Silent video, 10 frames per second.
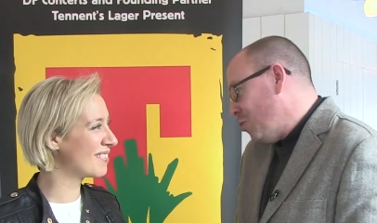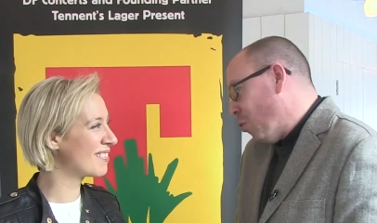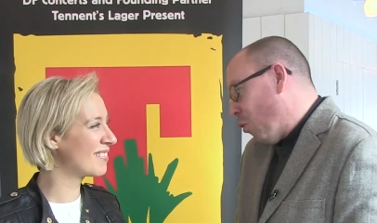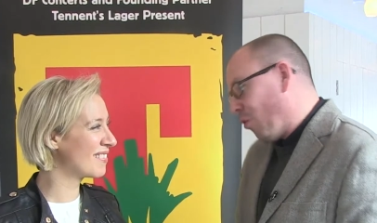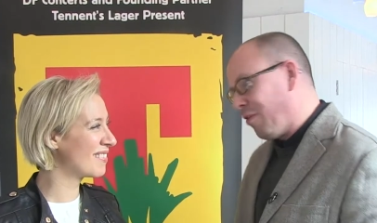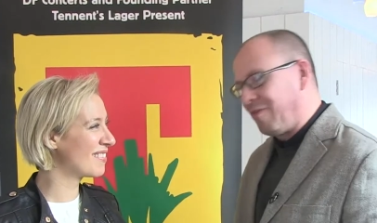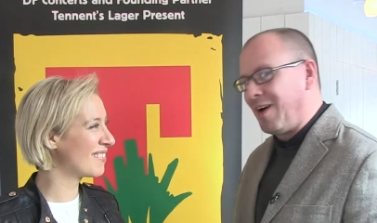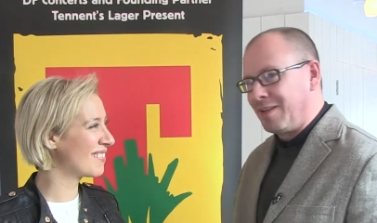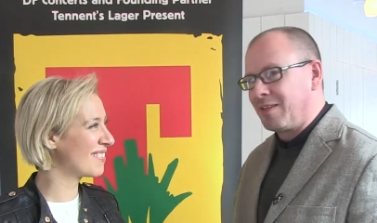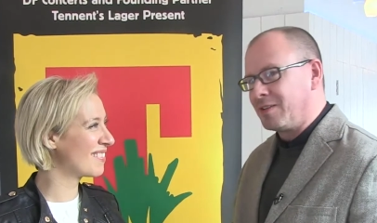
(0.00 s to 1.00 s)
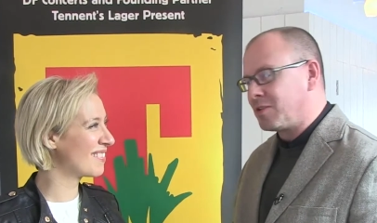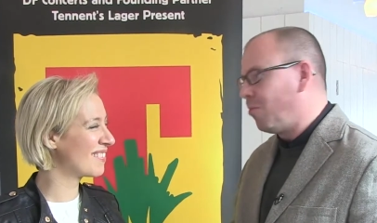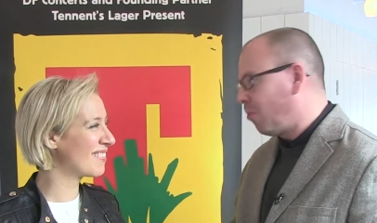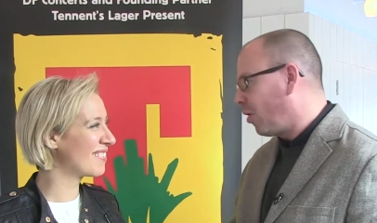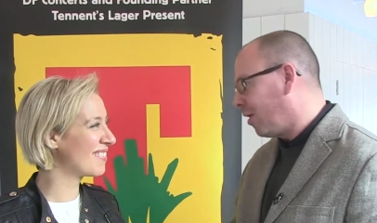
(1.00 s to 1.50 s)
Speaker 1: know the fact that at
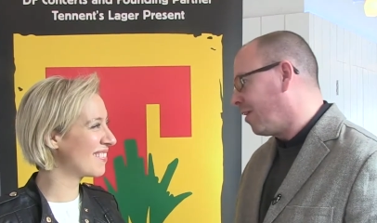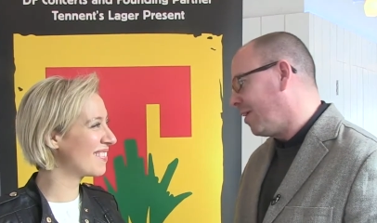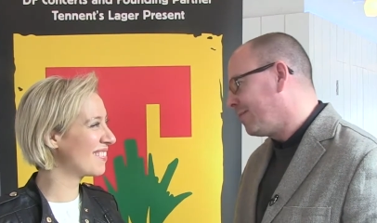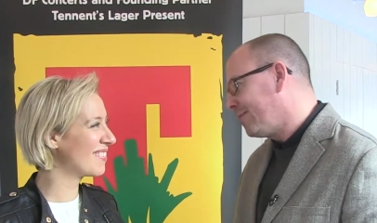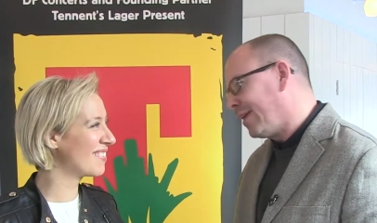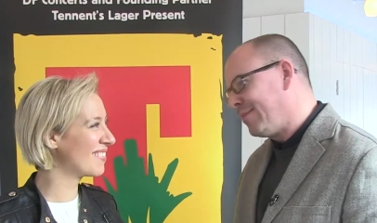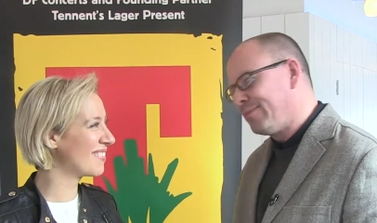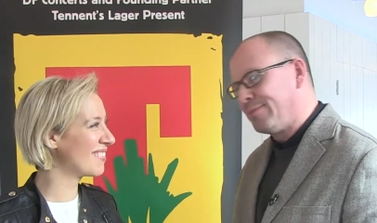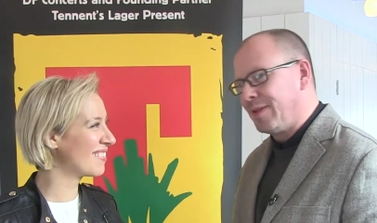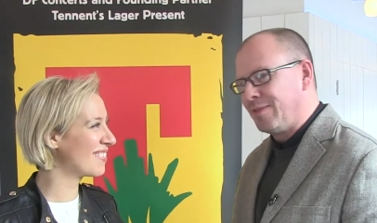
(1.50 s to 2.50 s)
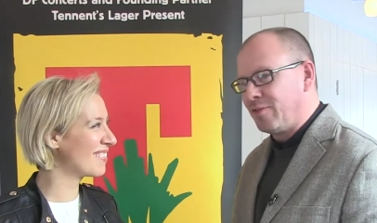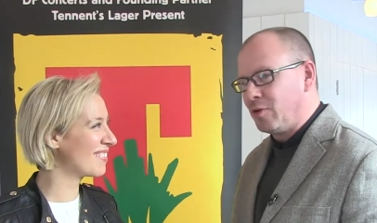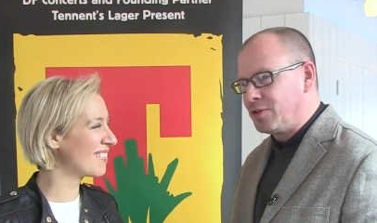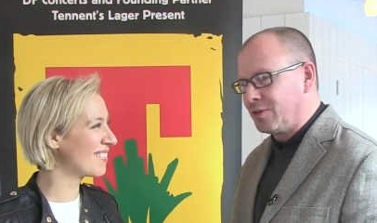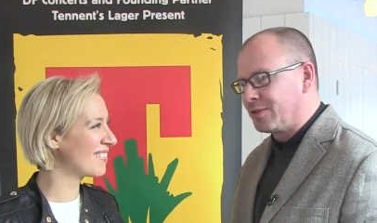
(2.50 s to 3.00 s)
some point in, in, in the
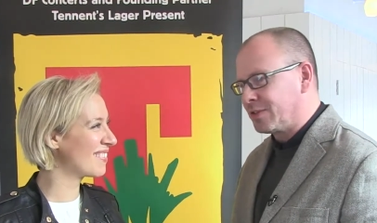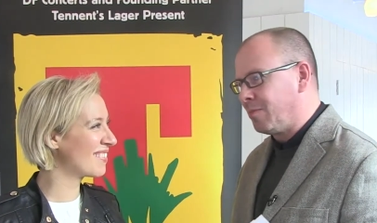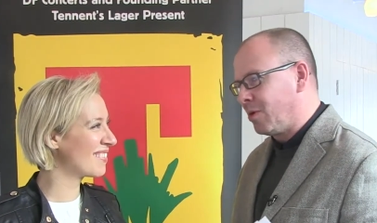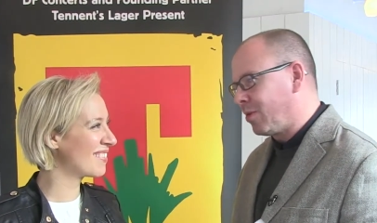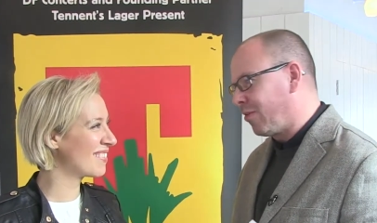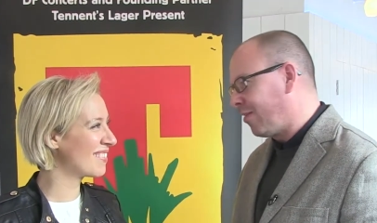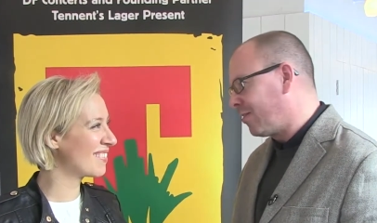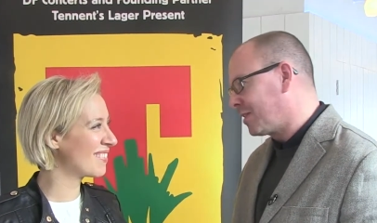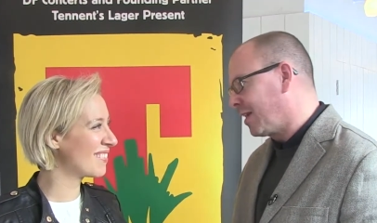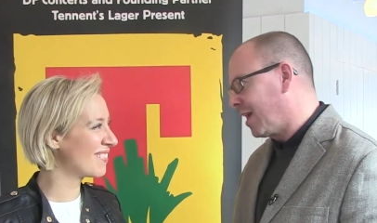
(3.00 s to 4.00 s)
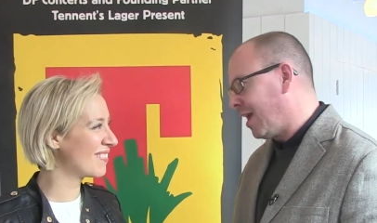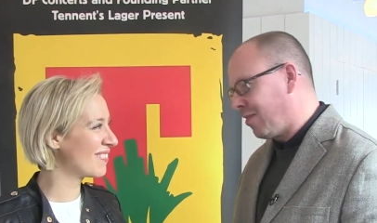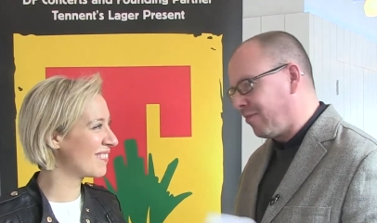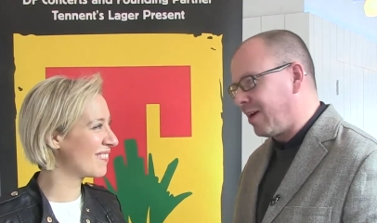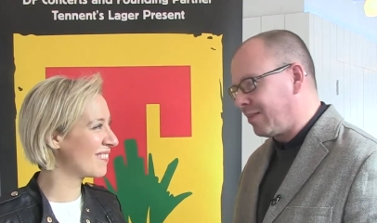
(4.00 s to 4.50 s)
future, somebody will be referencing again
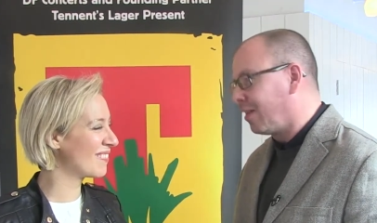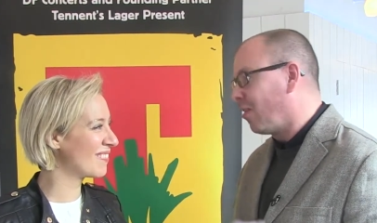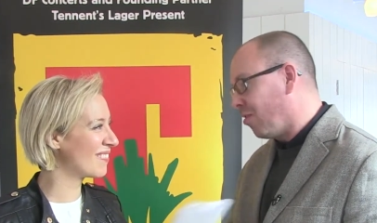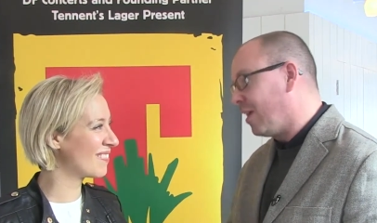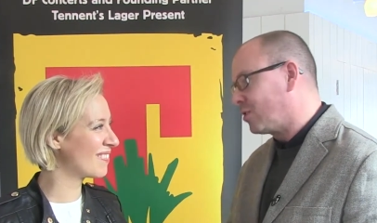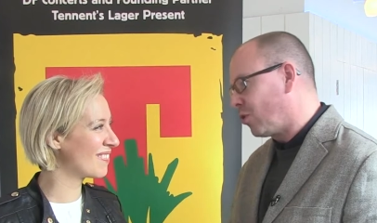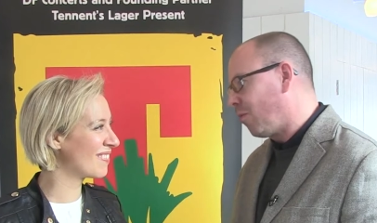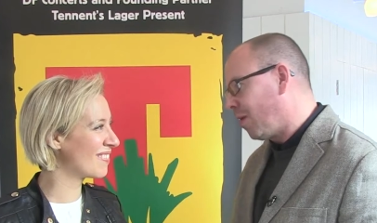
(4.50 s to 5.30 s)
the fact that they saw a